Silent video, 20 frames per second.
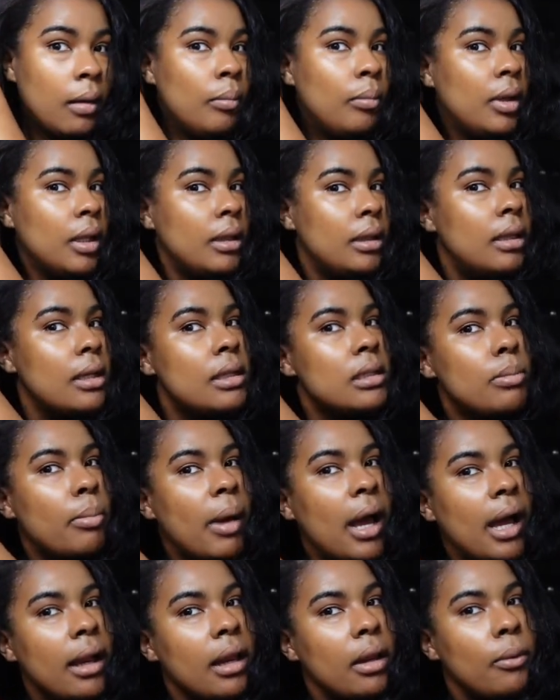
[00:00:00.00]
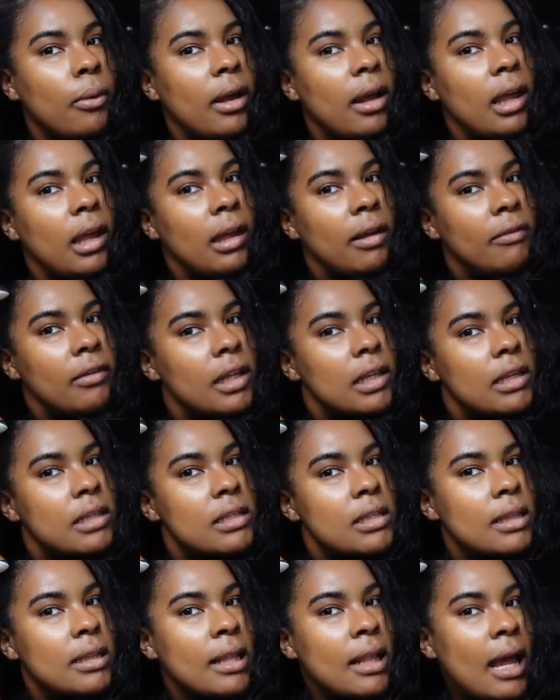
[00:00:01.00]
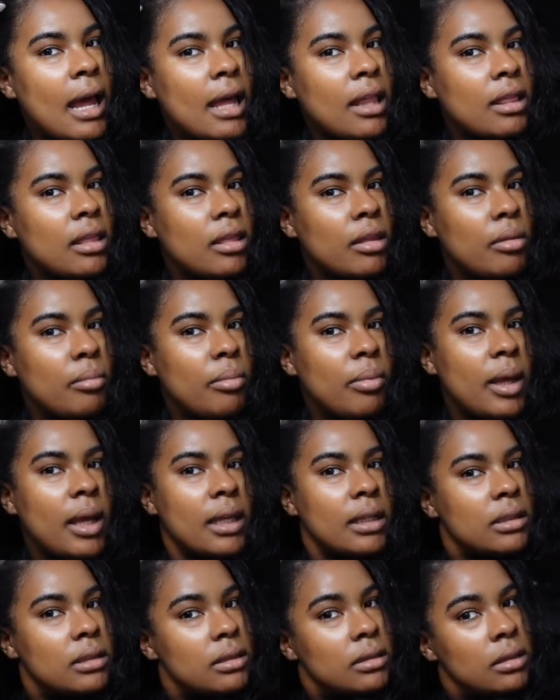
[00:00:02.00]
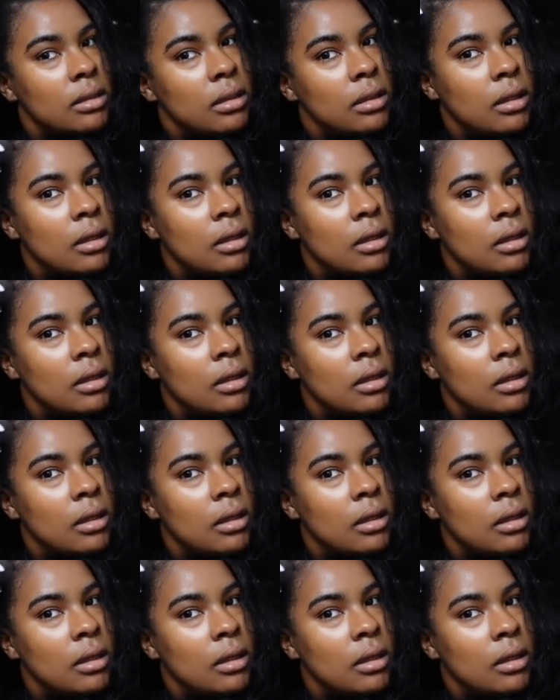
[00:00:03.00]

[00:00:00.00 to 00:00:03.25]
But this body wave is not the best.